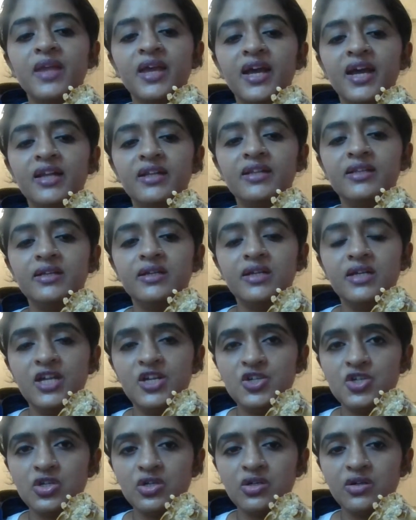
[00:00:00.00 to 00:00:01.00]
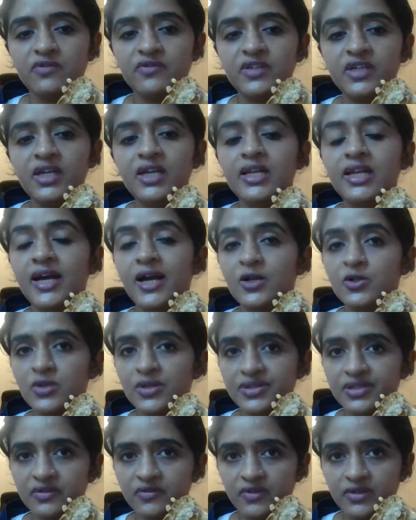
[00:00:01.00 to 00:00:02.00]
and the relation of the
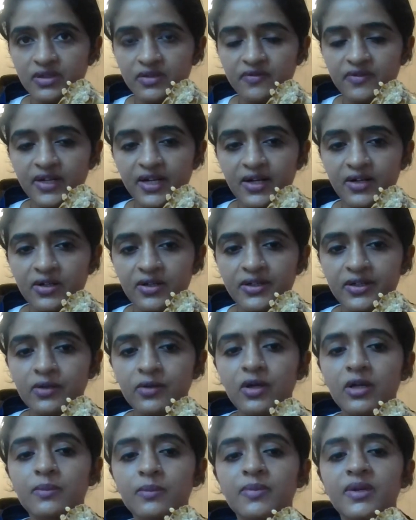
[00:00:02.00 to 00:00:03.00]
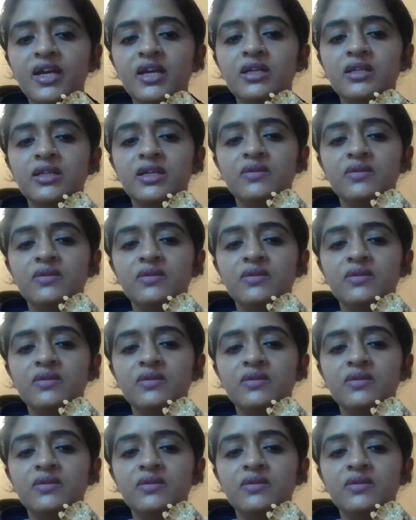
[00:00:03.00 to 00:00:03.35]
lateral surface of lateral pterygoid plate.